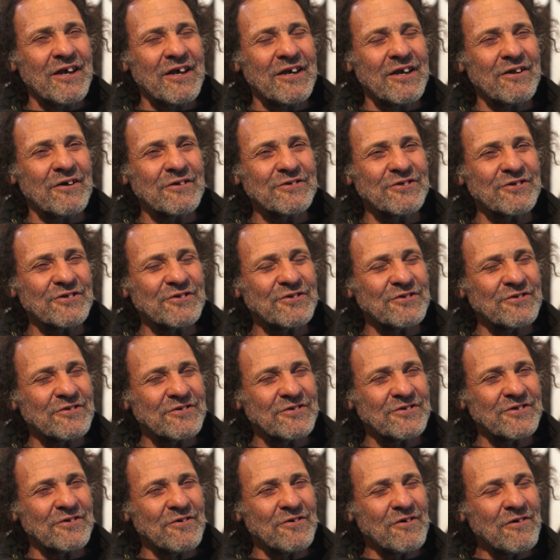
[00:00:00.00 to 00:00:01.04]
And I just
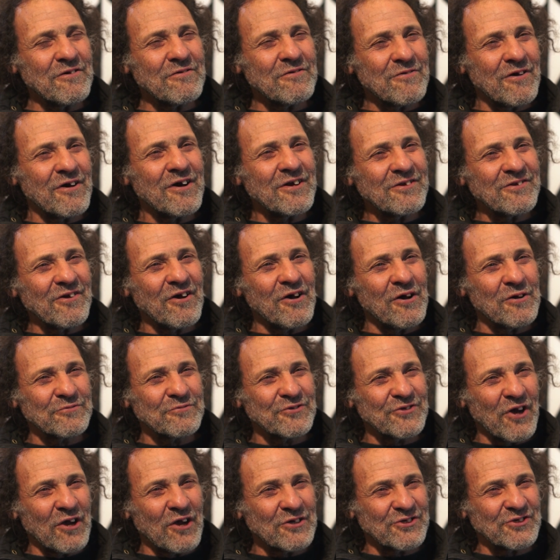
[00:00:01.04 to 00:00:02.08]
said, all right,
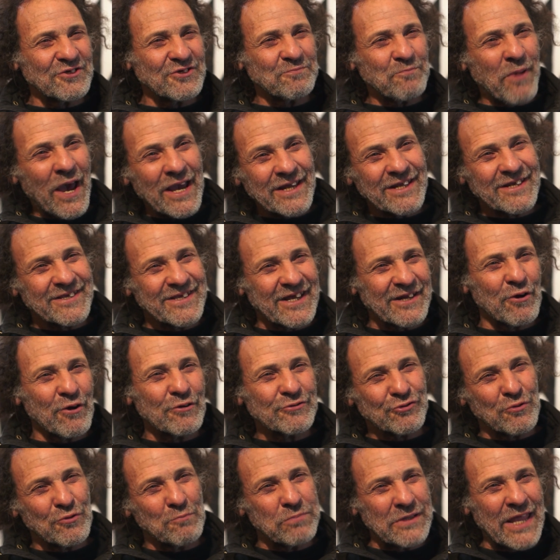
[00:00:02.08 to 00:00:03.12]
I just painted that
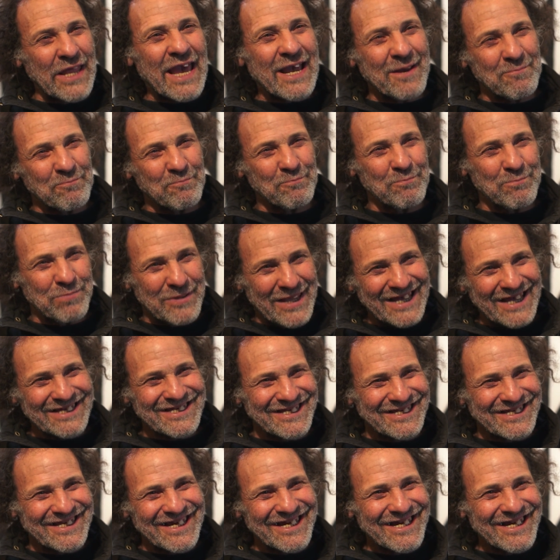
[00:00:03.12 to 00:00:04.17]
onto black
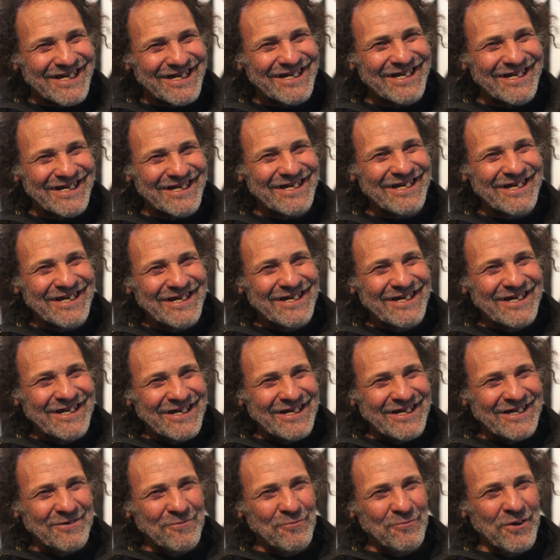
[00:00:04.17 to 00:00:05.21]
plastic
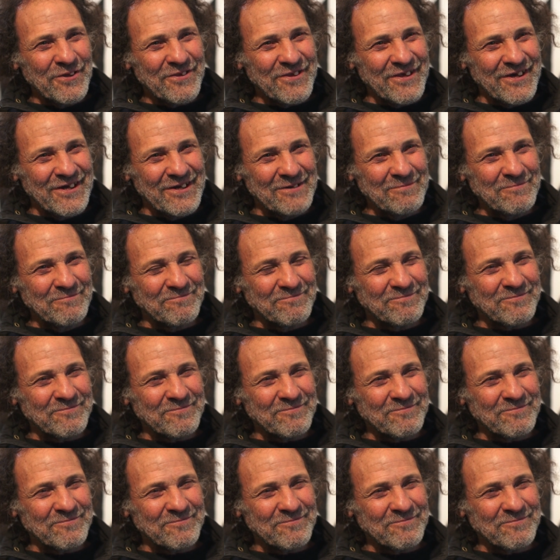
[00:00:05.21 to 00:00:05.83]
with a